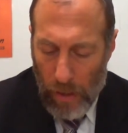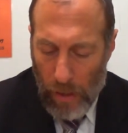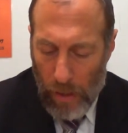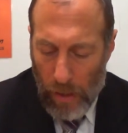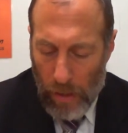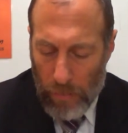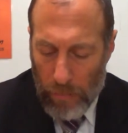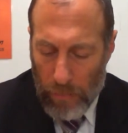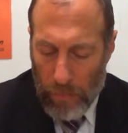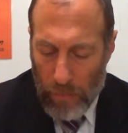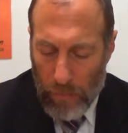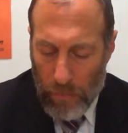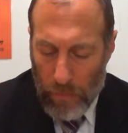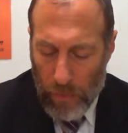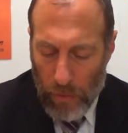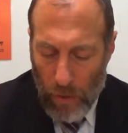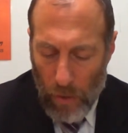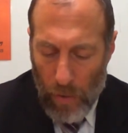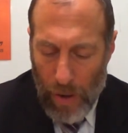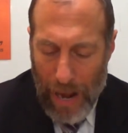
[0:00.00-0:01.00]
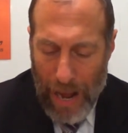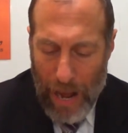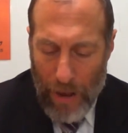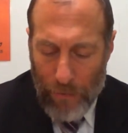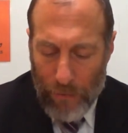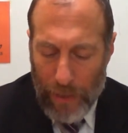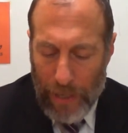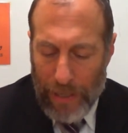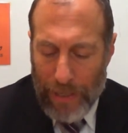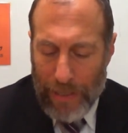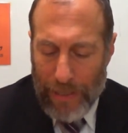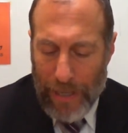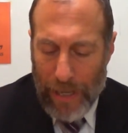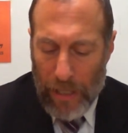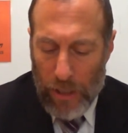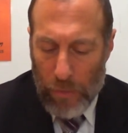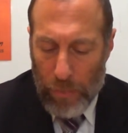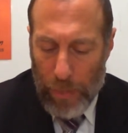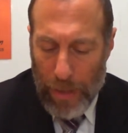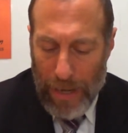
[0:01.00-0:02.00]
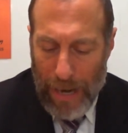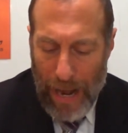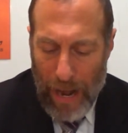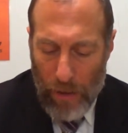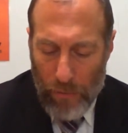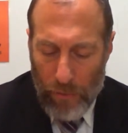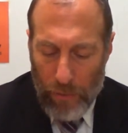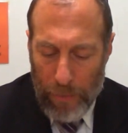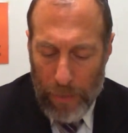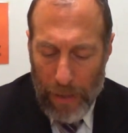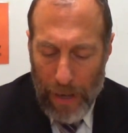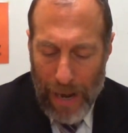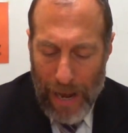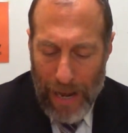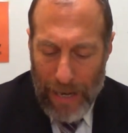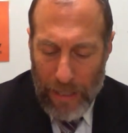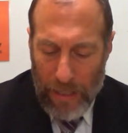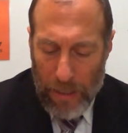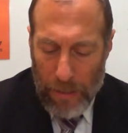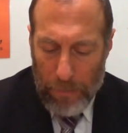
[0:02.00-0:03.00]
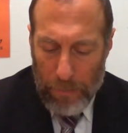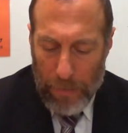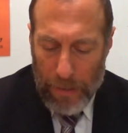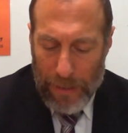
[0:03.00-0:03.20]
Below Afki, he didn't take his bed out from there until